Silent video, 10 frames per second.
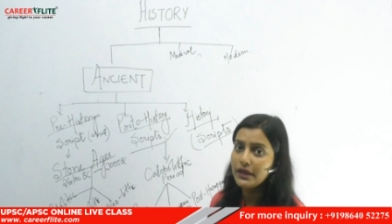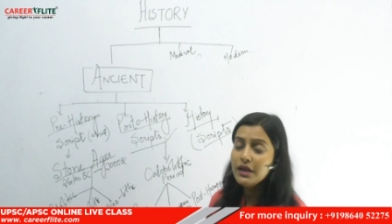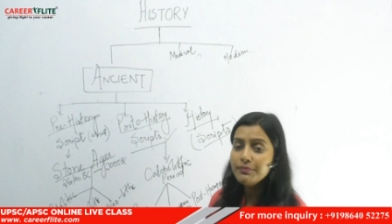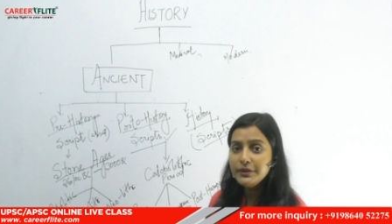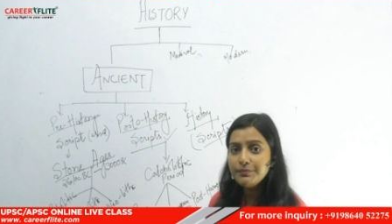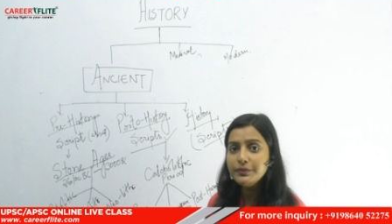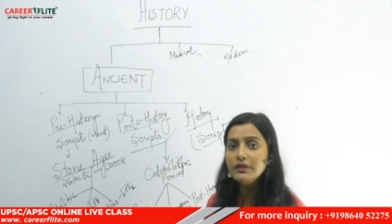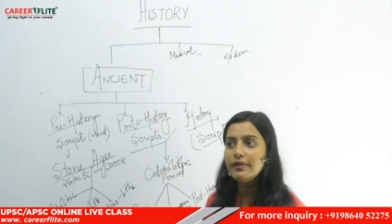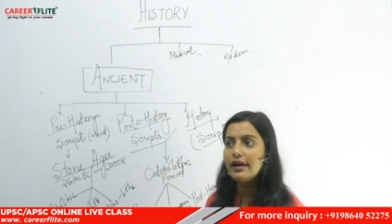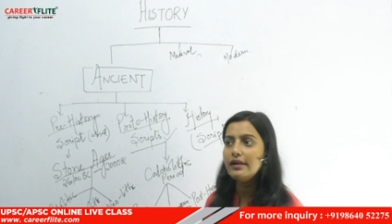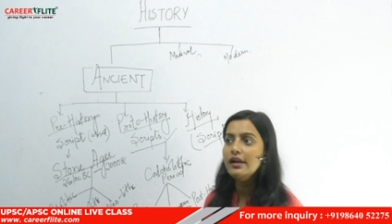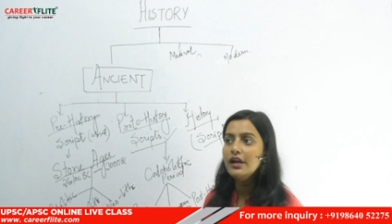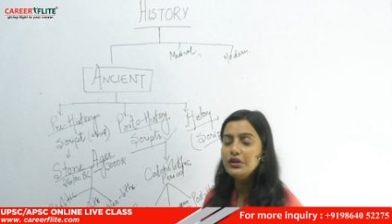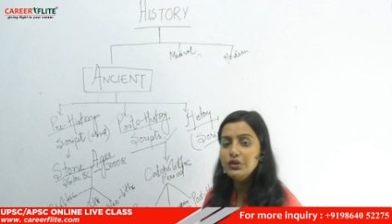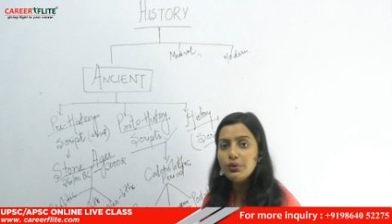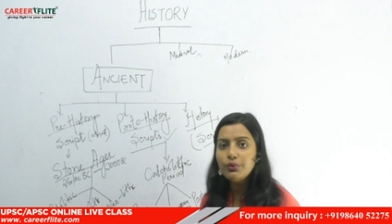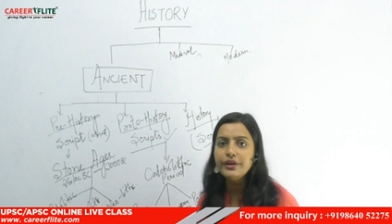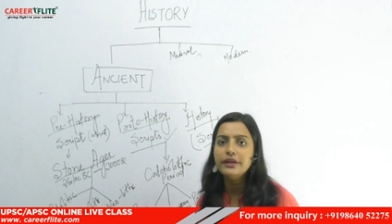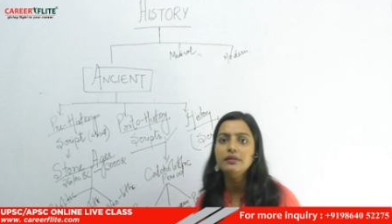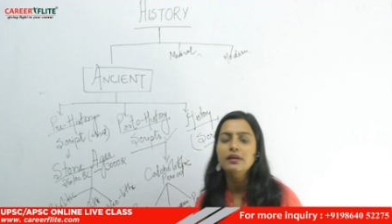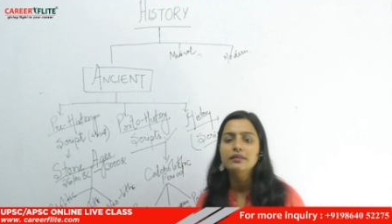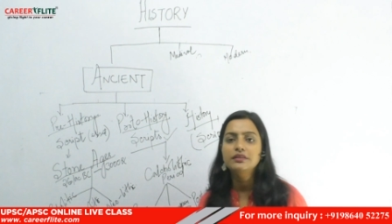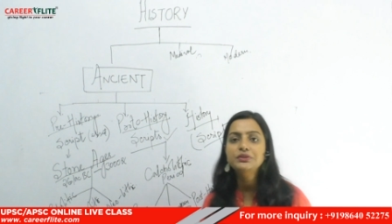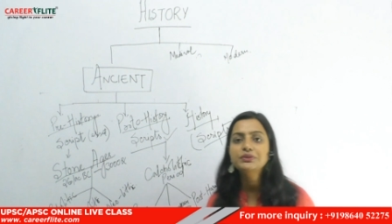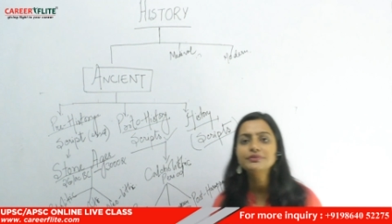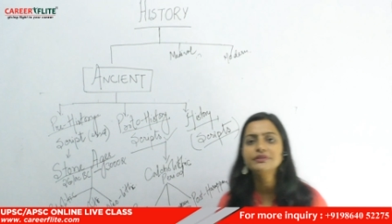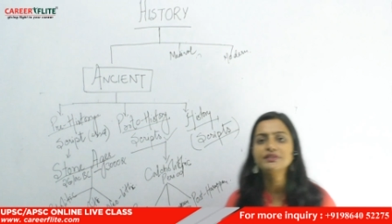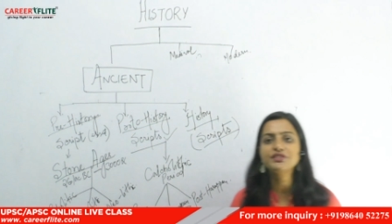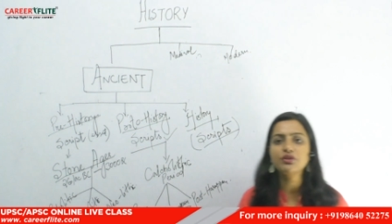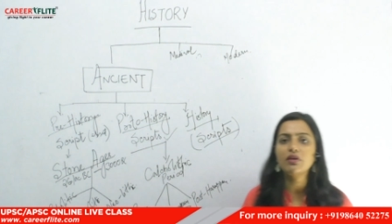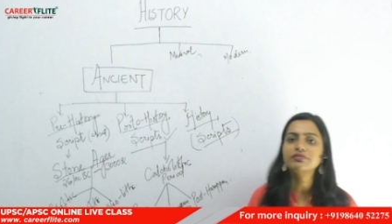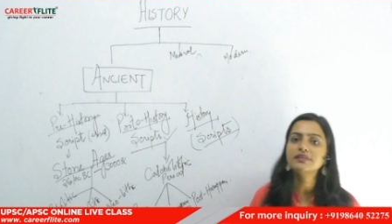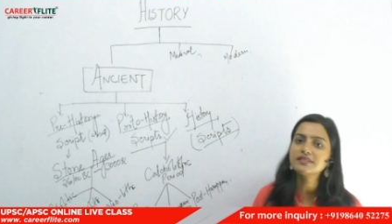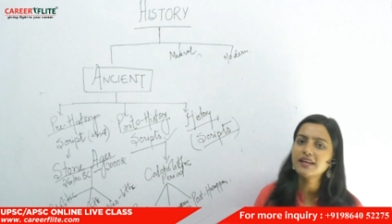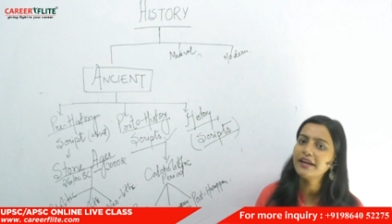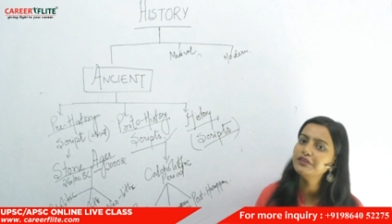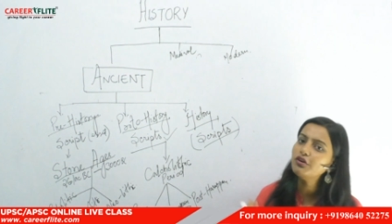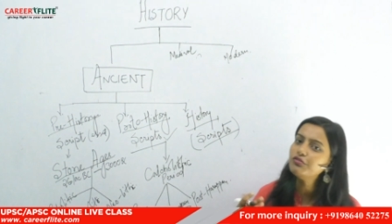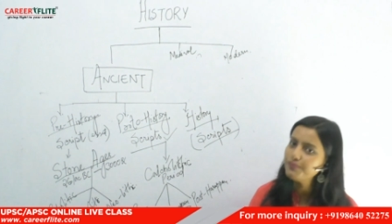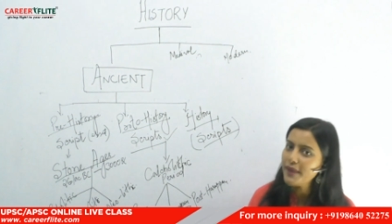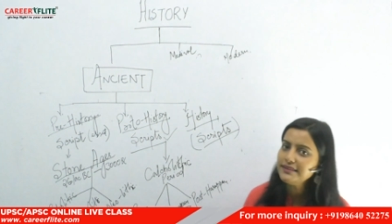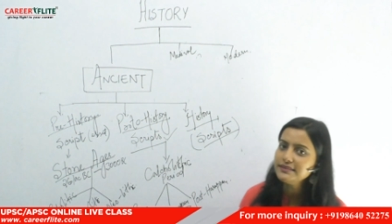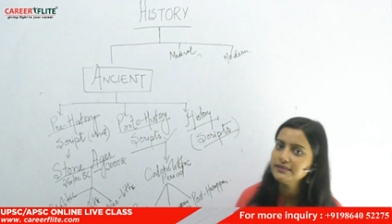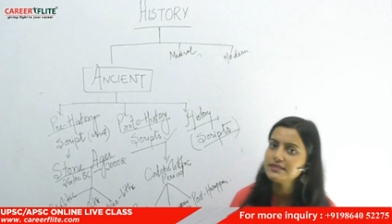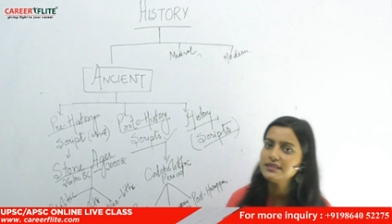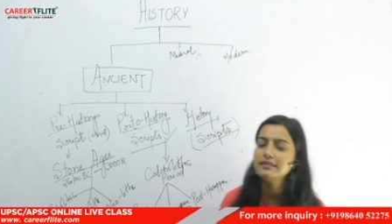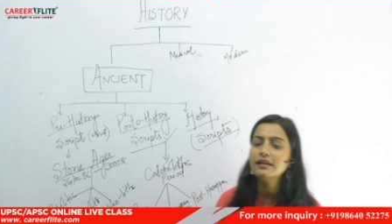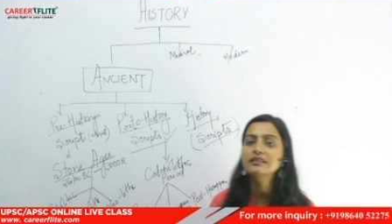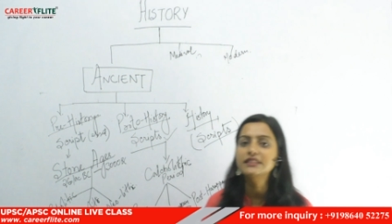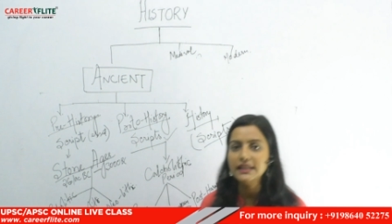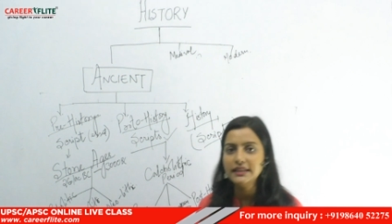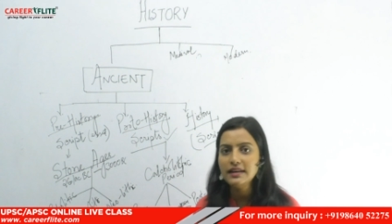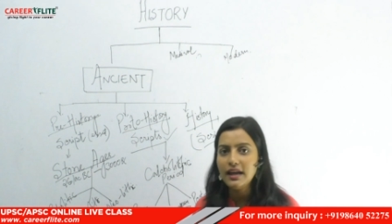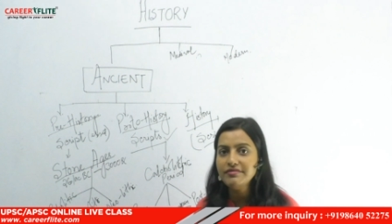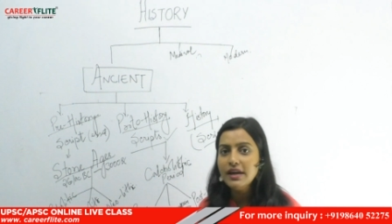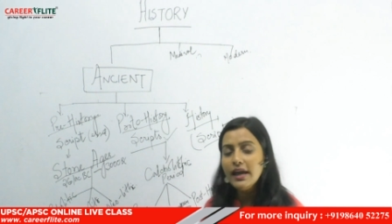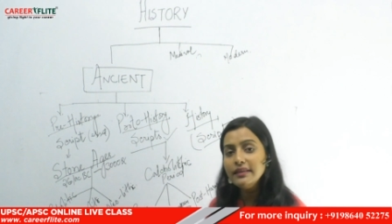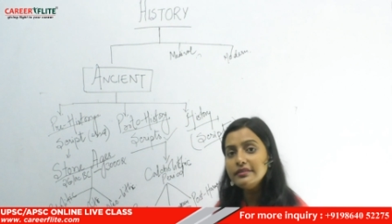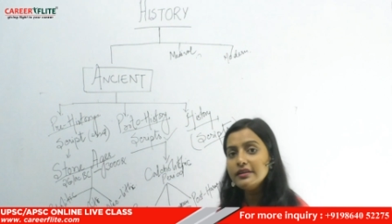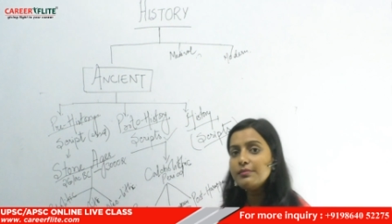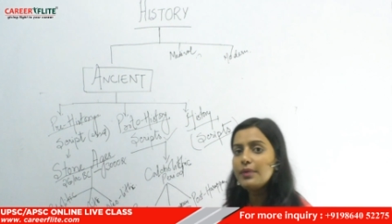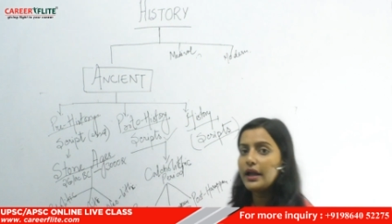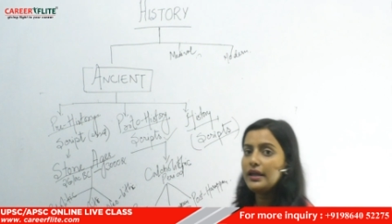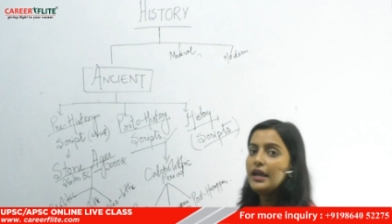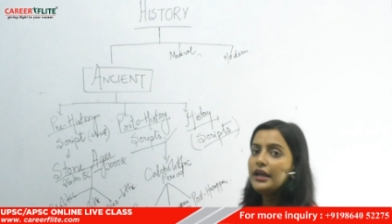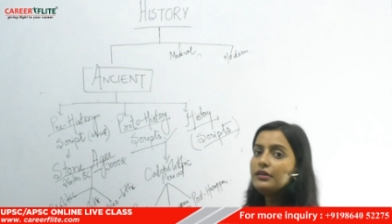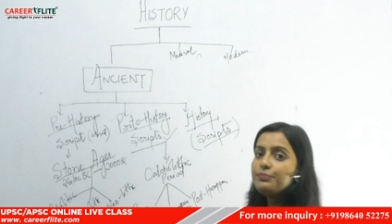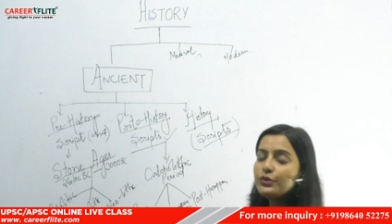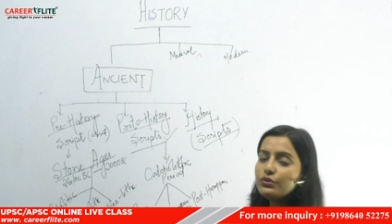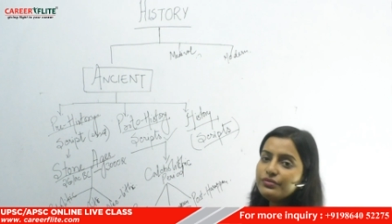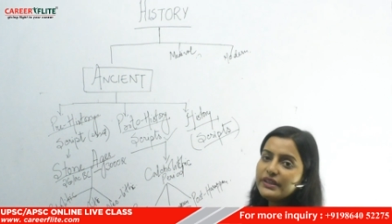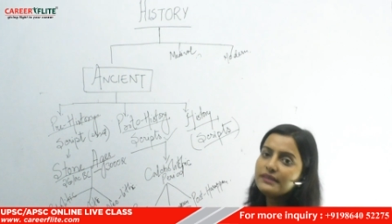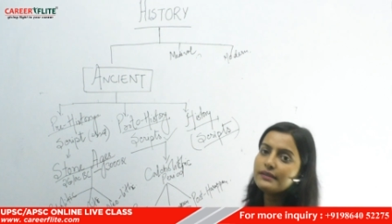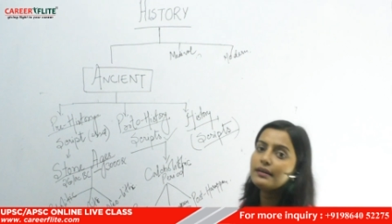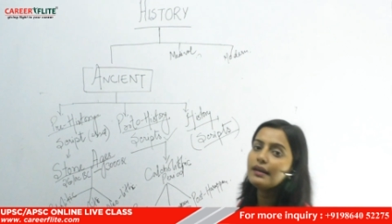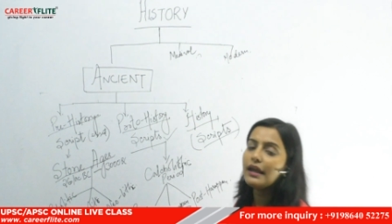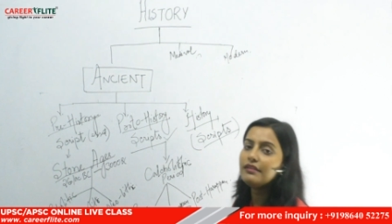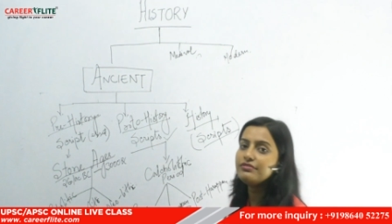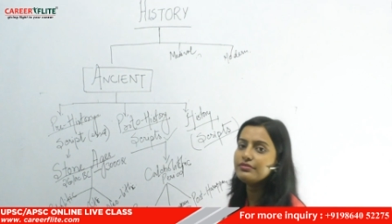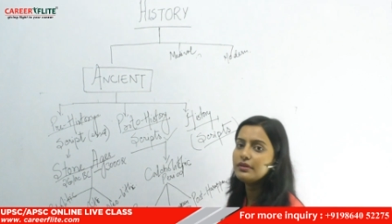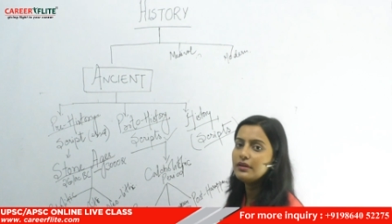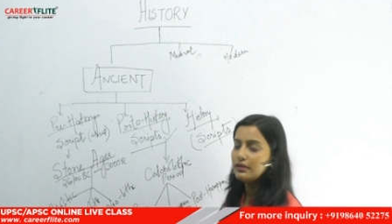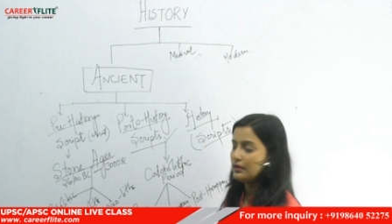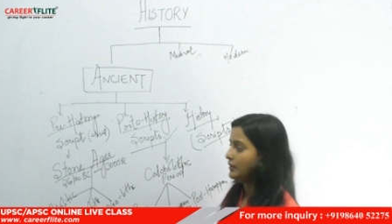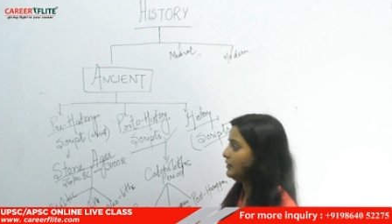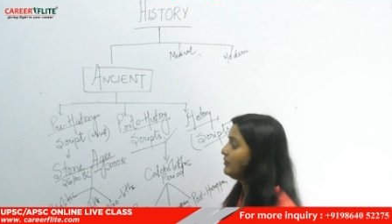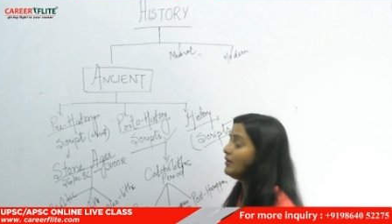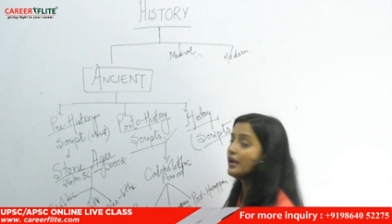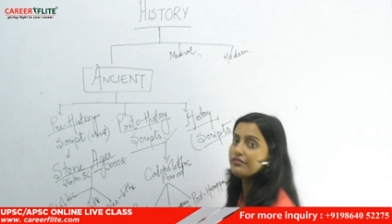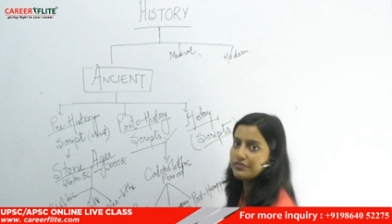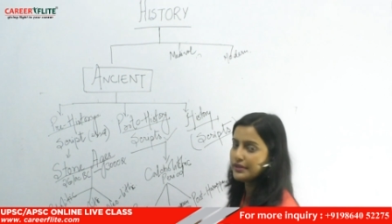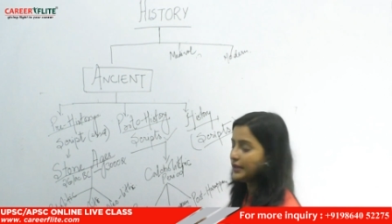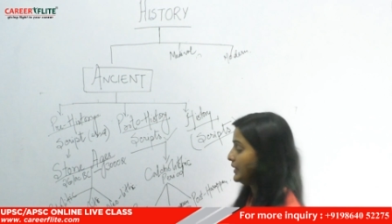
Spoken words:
People were knowing the usage of this kind of metals in their daily life, and thereby improving their life, every day.